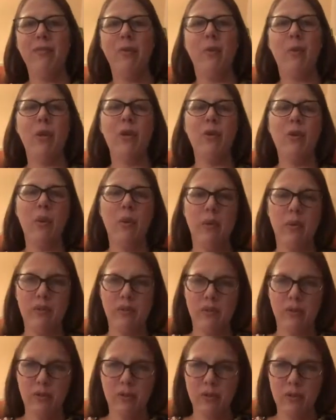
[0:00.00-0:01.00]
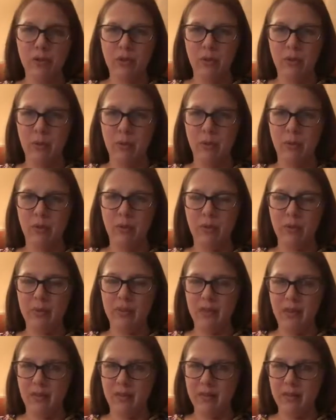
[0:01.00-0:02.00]
Well, you know what the solution to both of those
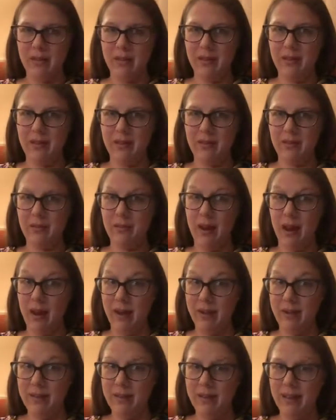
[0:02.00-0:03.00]
things is, right?